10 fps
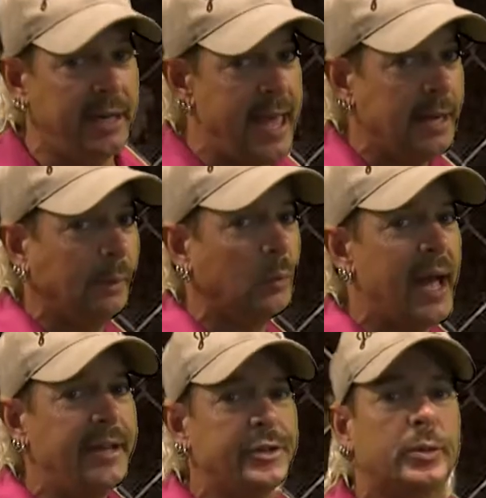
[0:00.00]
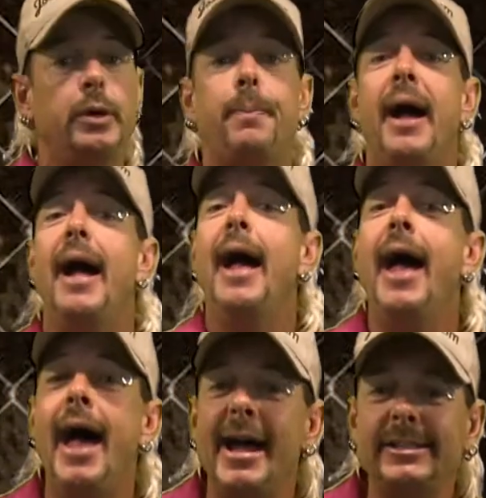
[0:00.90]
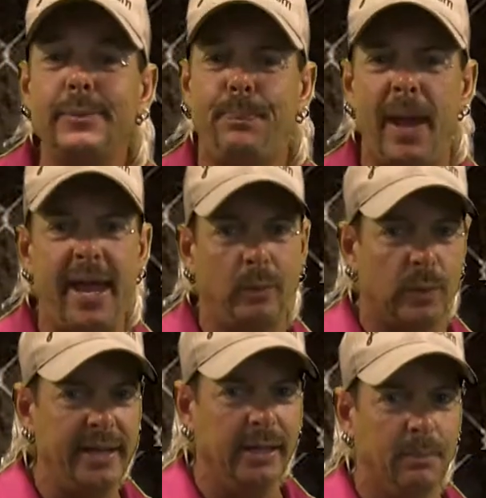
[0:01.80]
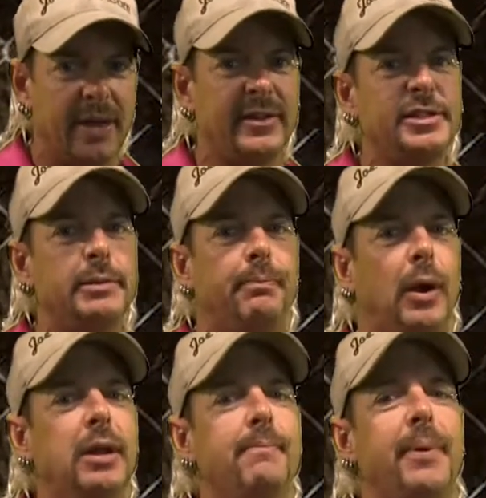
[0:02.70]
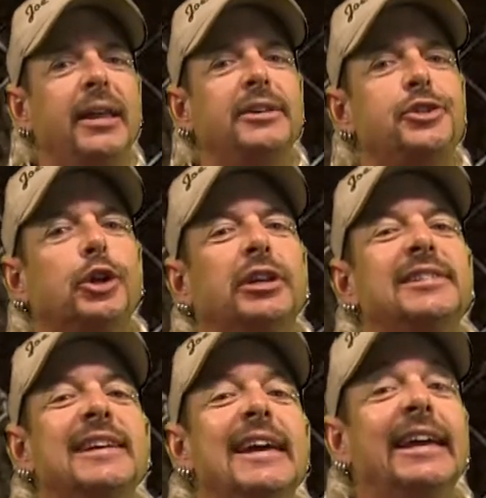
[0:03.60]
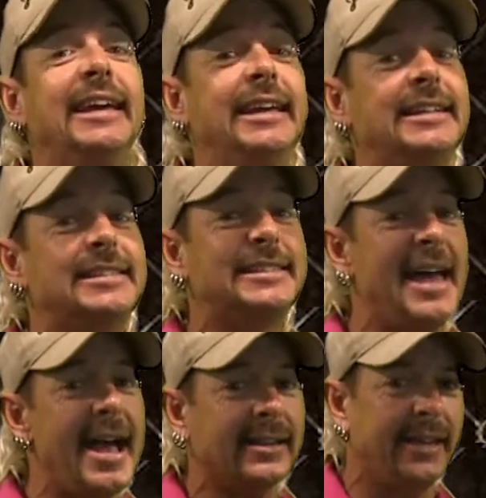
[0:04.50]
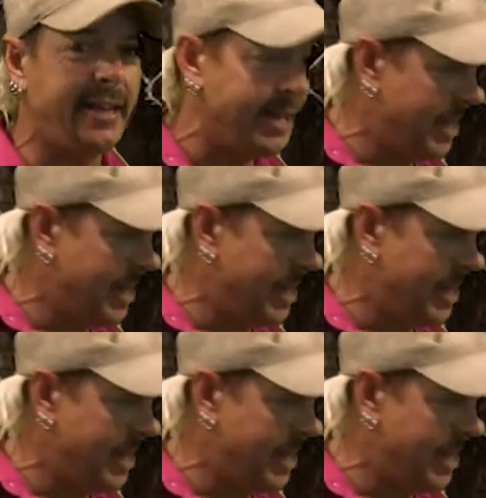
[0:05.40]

an animal rights group, had to pay Ringling Brothers and Barnum and Bailey Circus exactly